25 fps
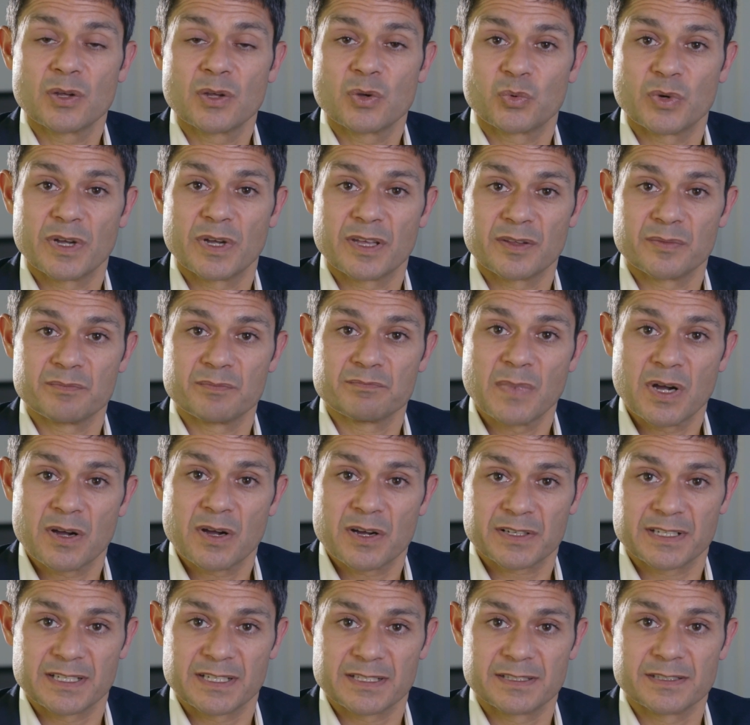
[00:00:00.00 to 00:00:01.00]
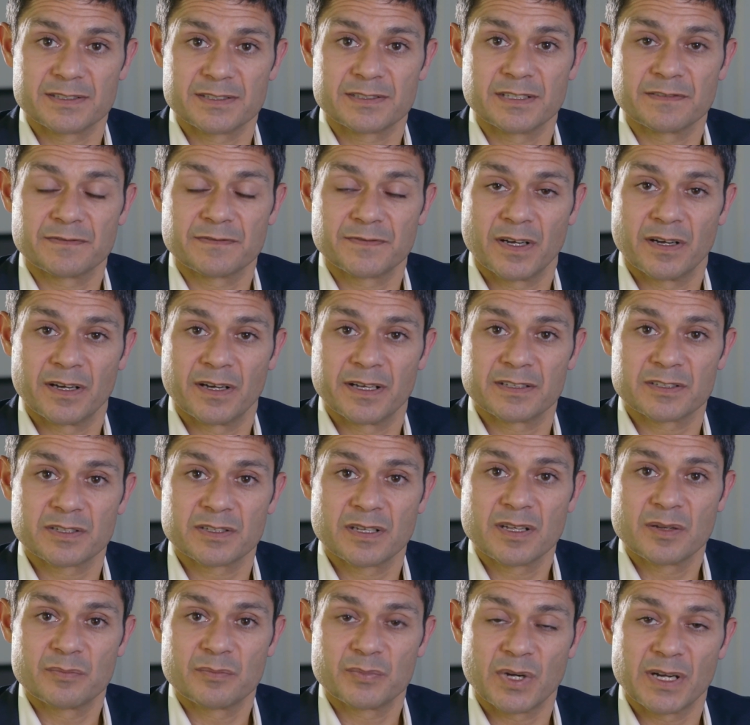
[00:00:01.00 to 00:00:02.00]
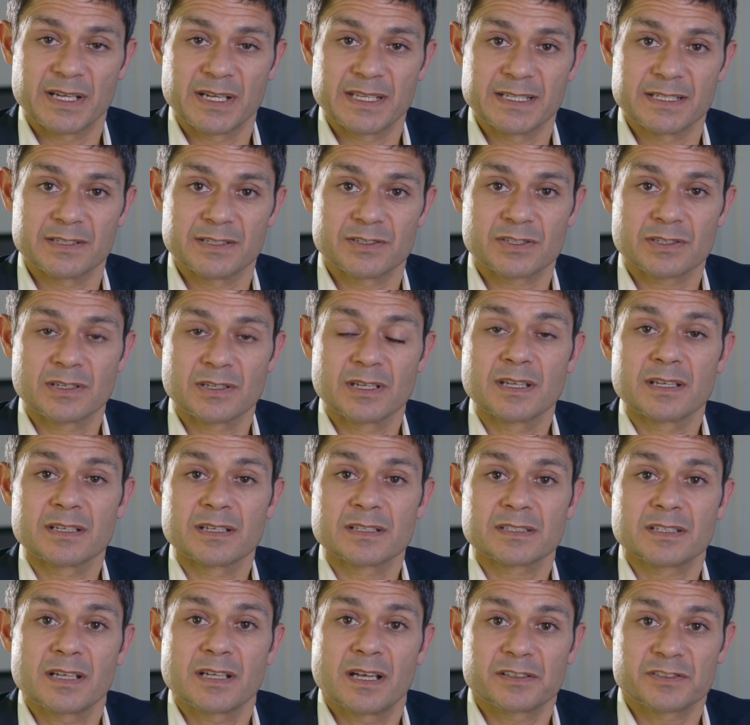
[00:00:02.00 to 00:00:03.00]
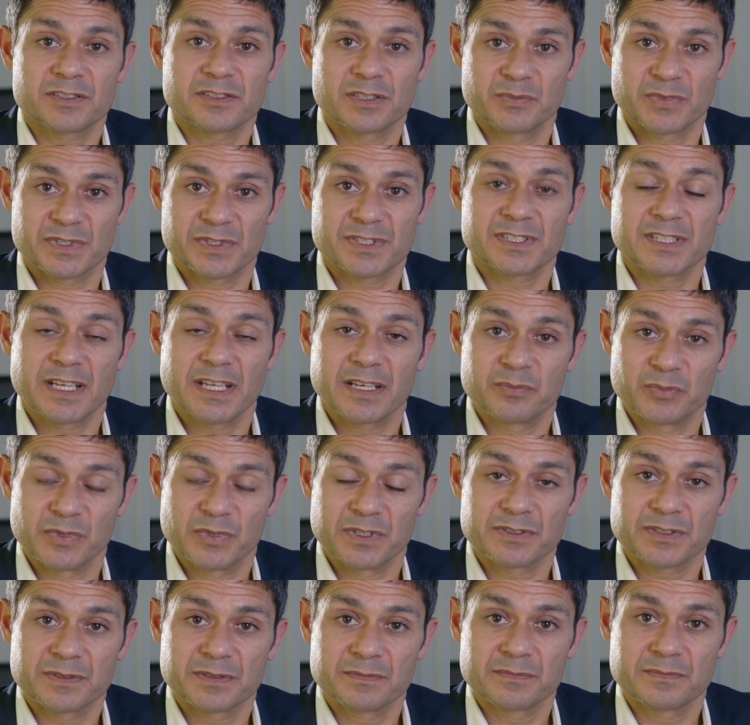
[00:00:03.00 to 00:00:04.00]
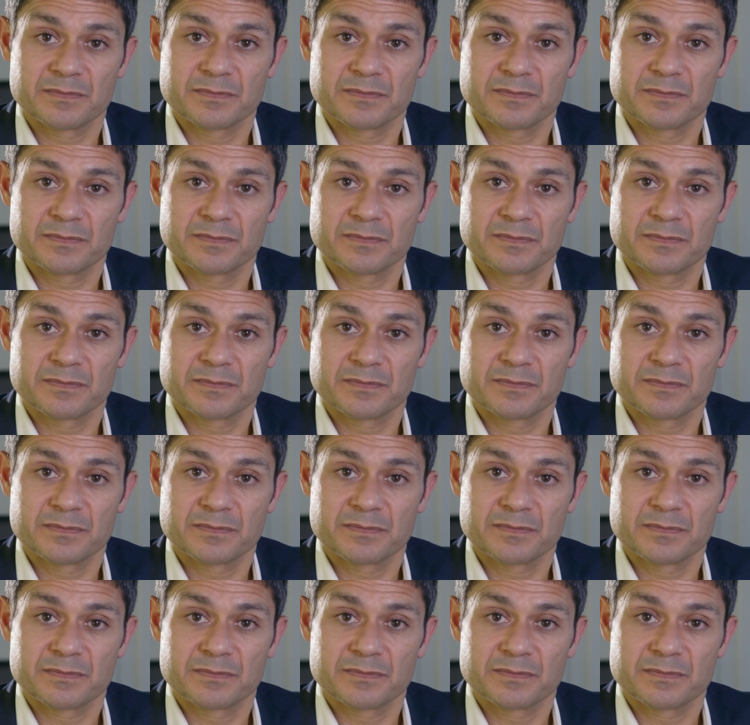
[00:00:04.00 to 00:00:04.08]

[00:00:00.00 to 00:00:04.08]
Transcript: where the market is defined by each customer segment.